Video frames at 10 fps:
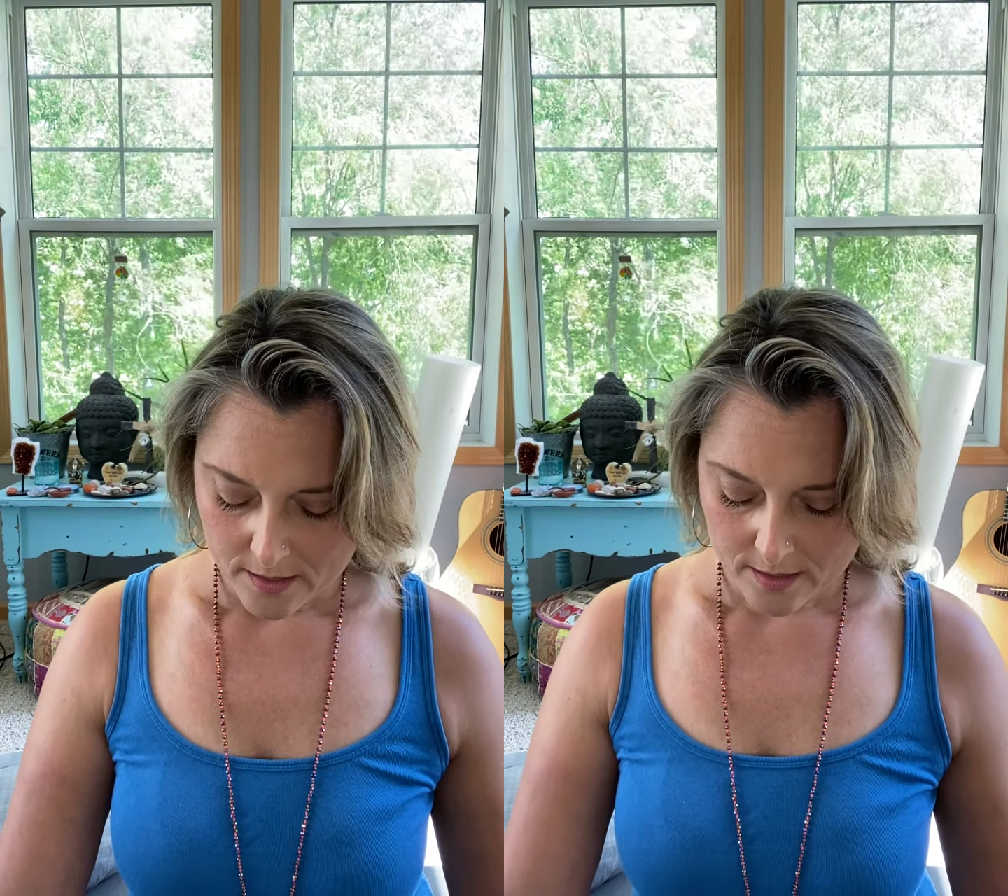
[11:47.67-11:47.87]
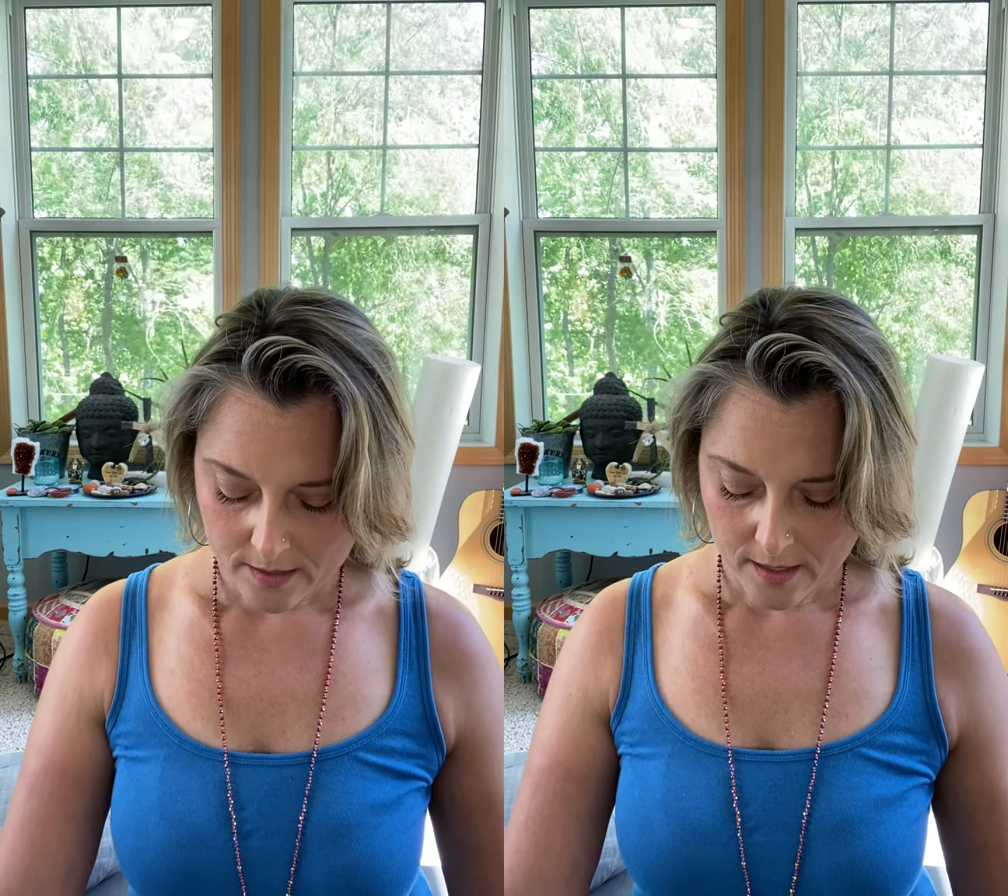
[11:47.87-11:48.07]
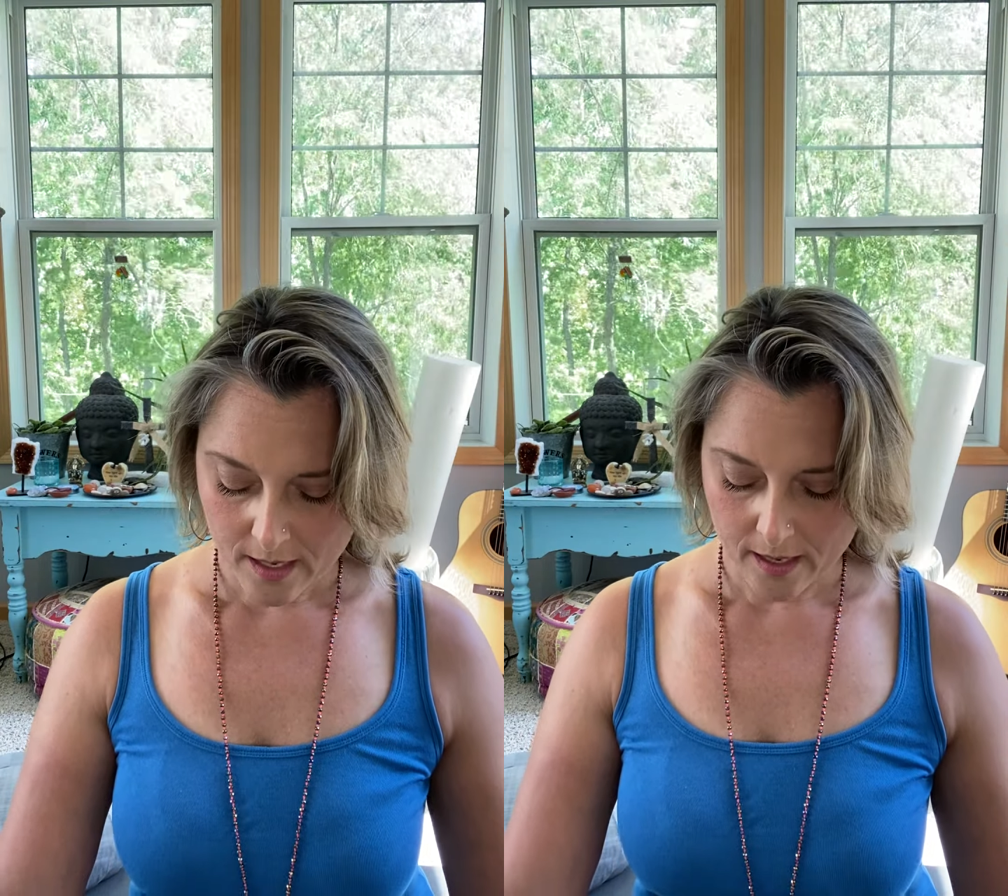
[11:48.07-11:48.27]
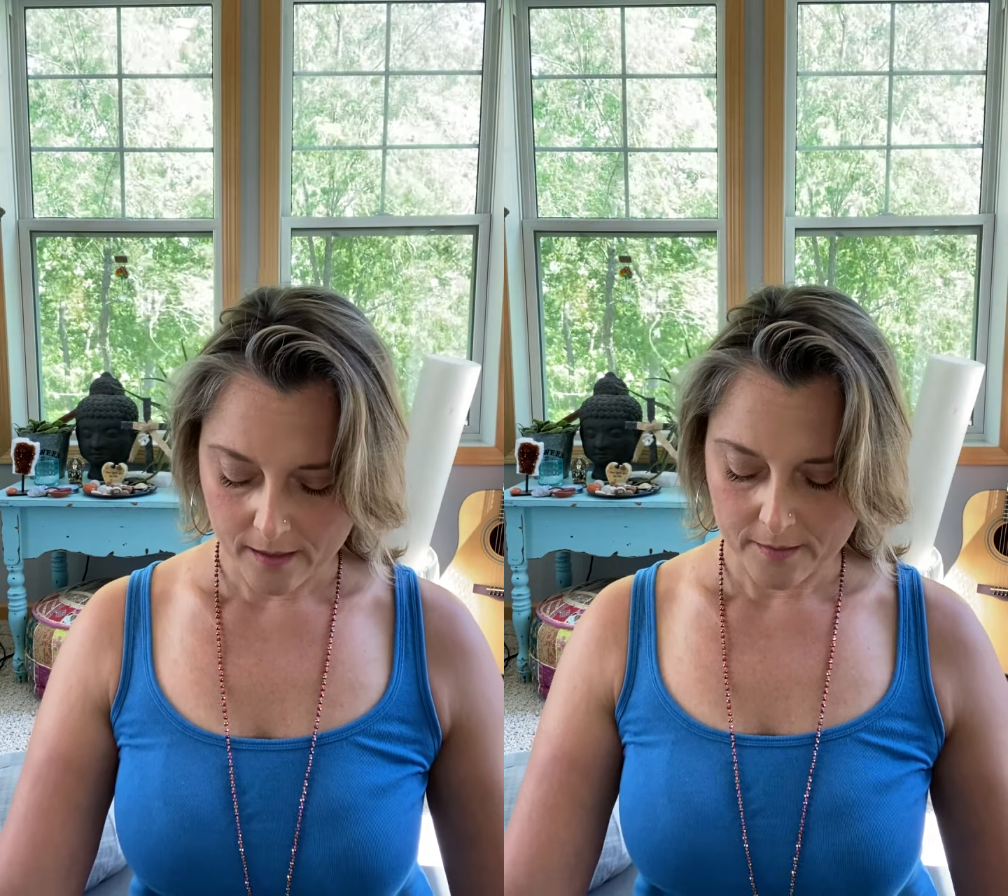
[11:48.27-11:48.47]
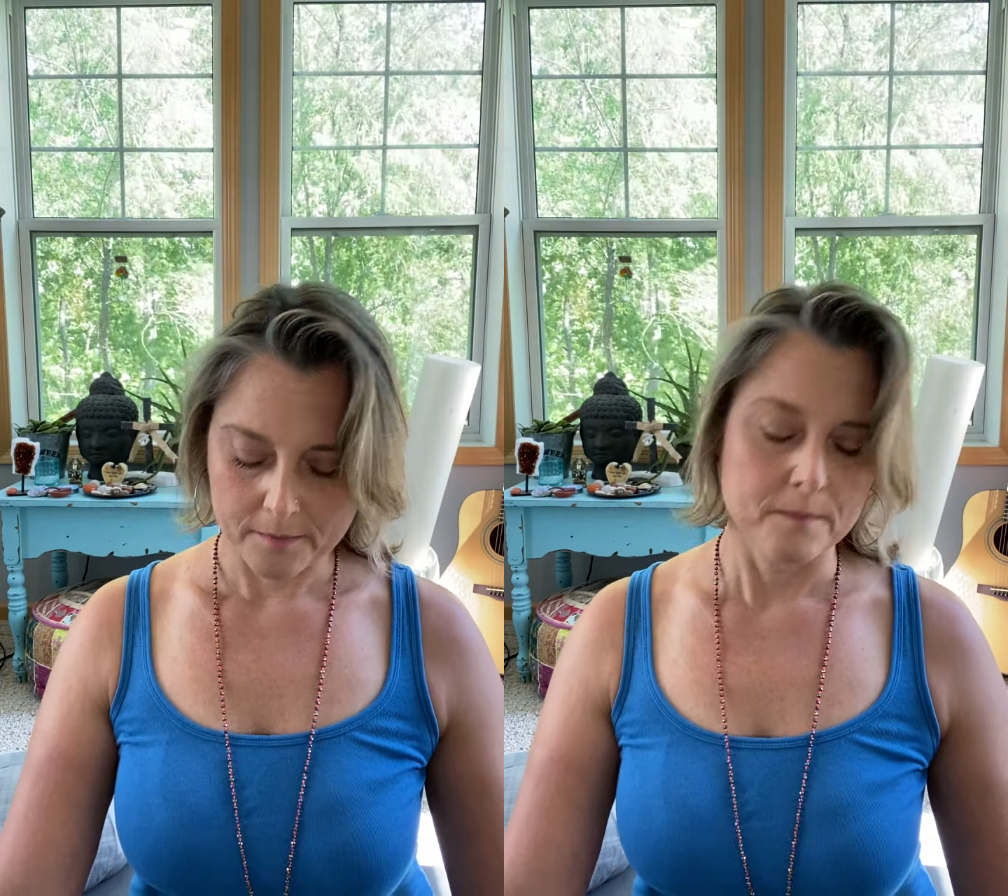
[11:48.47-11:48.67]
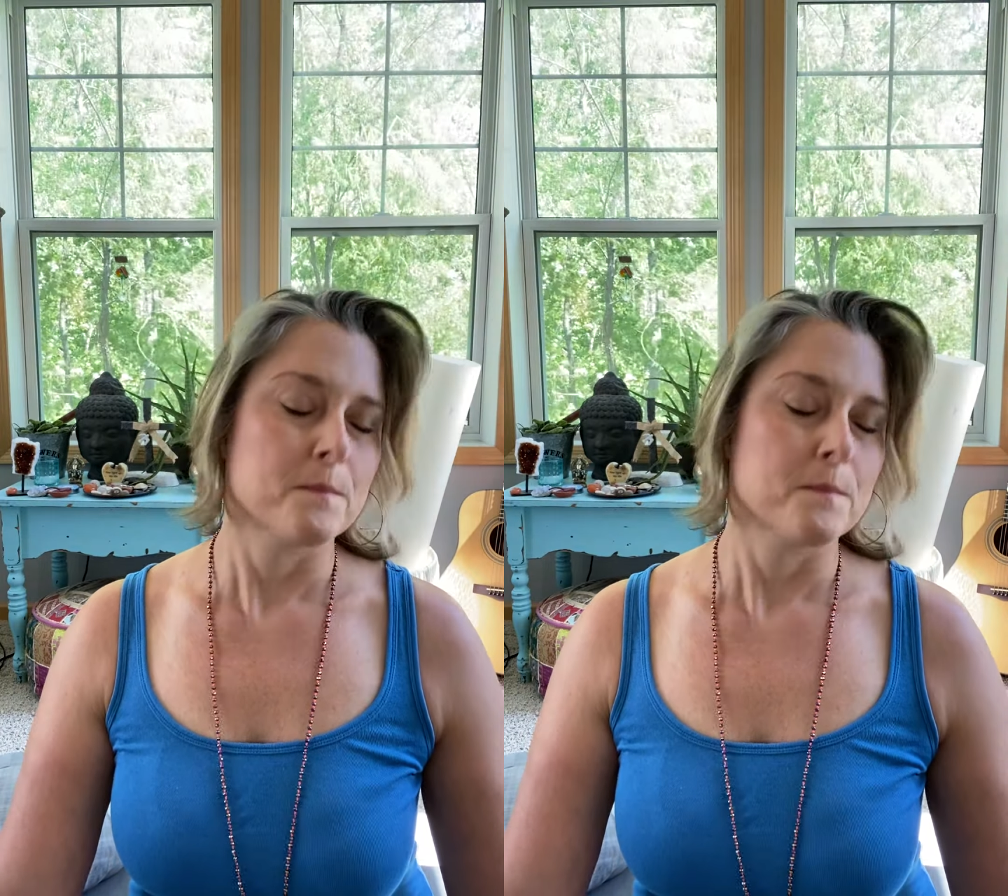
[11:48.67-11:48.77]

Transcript: Saying,